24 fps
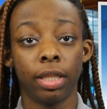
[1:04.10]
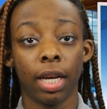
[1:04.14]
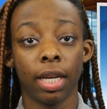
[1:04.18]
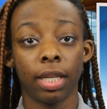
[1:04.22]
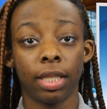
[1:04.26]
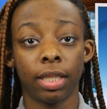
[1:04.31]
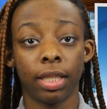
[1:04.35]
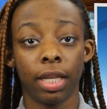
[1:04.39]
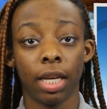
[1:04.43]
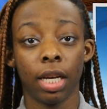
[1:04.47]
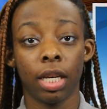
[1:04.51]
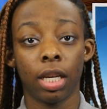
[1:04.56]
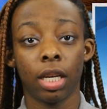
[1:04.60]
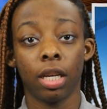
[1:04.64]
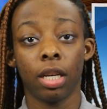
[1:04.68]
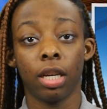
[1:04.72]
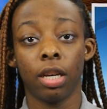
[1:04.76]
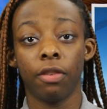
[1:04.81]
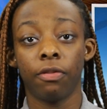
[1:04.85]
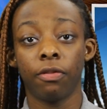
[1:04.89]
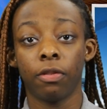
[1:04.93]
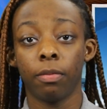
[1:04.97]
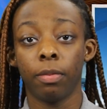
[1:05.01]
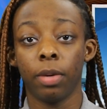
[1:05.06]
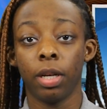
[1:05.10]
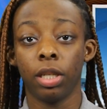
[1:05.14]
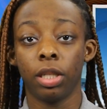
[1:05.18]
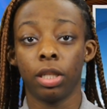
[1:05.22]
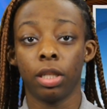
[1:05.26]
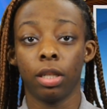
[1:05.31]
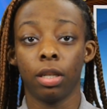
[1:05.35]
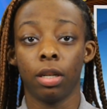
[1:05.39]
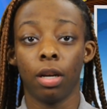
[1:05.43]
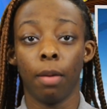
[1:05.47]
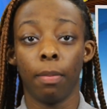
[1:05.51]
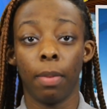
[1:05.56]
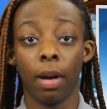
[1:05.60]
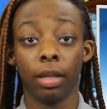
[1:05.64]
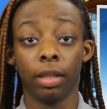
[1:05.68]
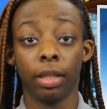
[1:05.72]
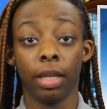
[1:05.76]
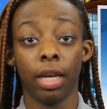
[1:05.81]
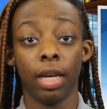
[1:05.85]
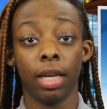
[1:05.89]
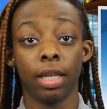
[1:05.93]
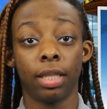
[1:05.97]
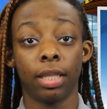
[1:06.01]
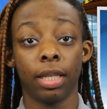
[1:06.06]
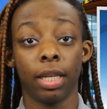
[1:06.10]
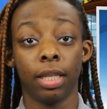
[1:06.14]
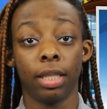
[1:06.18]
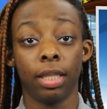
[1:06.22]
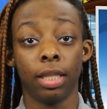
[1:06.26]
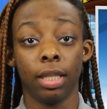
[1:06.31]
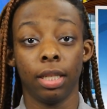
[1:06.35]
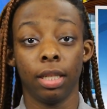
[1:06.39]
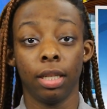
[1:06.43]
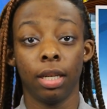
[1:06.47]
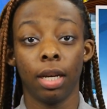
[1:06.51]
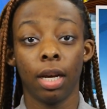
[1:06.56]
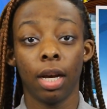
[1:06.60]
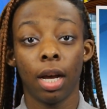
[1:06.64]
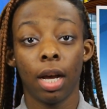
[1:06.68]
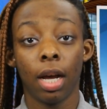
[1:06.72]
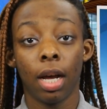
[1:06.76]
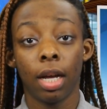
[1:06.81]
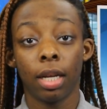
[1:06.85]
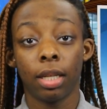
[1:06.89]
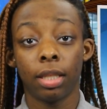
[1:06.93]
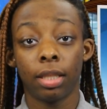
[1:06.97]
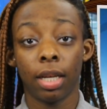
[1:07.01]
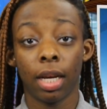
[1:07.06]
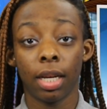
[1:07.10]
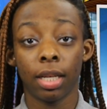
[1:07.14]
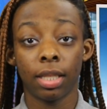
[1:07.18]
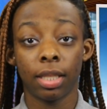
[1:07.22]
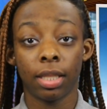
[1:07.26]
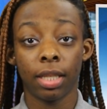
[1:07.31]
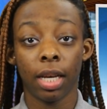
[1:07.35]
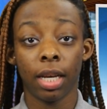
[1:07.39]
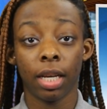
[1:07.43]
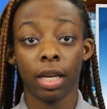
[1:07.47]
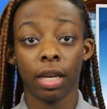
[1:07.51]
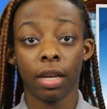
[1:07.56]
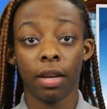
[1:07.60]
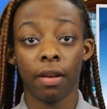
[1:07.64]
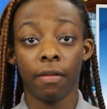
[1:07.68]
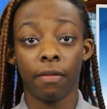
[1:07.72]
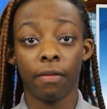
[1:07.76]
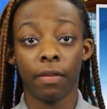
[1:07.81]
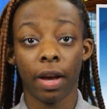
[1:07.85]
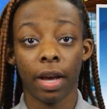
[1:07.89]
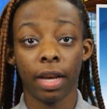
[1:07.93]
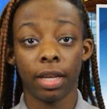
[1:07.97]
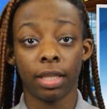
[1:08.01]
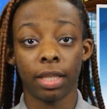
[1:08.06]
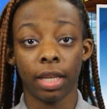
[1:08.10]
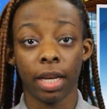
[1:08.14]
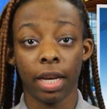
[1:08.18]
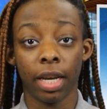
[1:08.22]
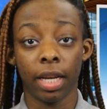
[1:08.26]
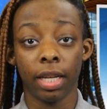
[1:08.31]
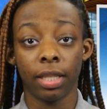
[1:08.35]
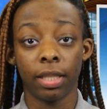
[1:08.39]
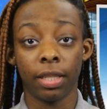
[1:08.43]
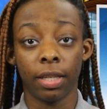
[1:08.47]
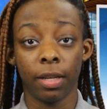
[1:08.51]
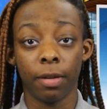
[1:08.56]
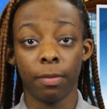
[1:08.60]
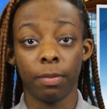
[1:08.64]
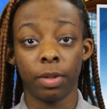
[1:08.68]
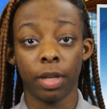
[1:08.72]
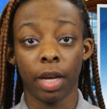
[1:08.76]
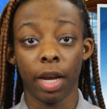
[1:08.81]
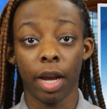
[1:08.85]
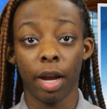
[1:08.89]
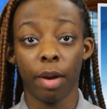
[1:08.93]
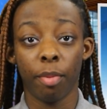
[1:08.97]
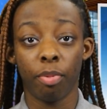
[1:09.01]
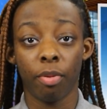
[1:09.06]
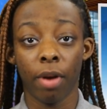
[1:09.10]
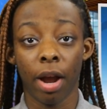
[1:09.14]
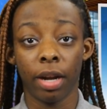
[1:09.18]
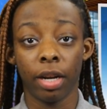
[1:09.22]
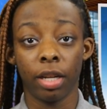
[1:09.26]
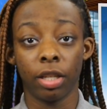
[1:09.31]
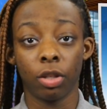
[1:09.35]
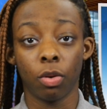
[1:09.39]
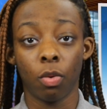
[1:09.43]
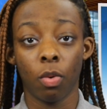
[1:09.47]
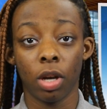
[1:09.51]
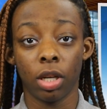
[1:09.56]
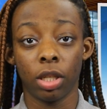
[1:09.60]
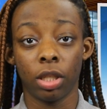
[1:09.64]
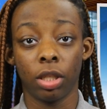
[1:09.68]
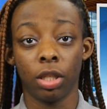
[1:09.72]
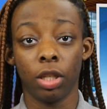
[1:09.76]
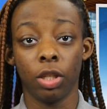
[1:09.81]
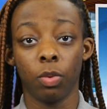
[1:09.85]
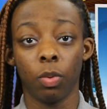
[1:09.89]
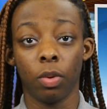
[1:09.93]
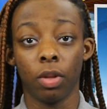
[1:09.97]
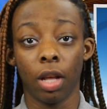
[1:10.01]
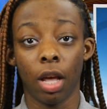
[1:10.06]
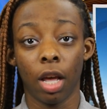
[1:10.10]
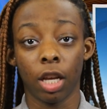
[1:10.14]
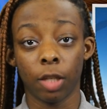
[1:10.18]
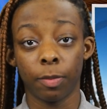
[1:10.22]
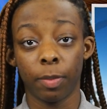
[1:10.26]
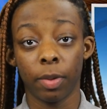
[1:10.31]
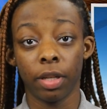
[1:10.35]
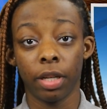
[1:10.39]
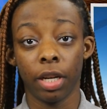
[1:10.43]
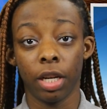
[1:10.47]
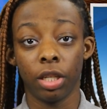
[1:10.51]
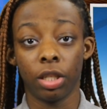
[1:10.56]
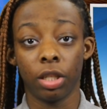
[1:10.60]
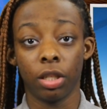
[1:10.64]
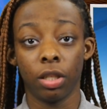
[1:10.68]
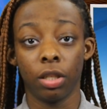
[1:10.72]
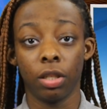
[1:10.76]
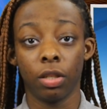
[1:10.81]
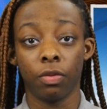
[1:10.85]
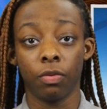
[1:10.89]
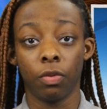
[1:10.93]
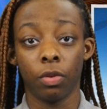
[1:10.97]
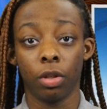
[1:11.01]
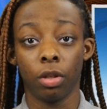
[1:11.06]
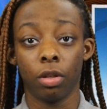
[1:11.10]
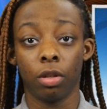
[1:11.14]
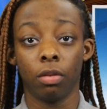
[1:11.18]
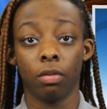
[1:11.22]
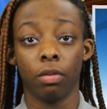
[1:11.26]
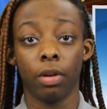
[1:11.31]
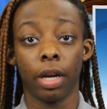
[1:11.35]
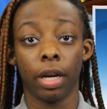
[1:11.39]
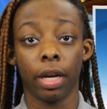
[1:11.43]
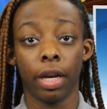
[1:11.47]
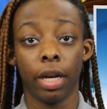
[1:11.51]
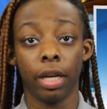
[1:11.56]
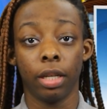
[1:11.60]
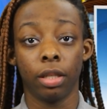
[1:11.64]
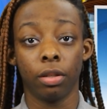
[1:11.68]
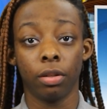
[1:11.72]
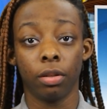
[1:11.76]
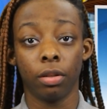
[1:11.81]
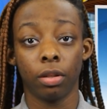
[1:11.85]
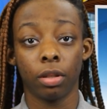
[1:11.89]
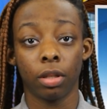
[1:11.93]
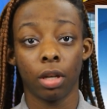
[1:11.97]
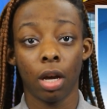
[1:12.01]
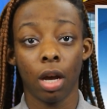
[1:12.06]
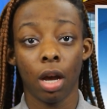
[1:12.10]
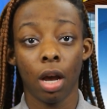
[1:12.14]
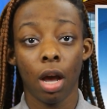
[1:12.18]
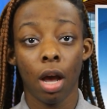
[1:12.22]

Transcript: test taking information about the SAT, test taking advice and tips, and practice questions with explanations for the correct answers.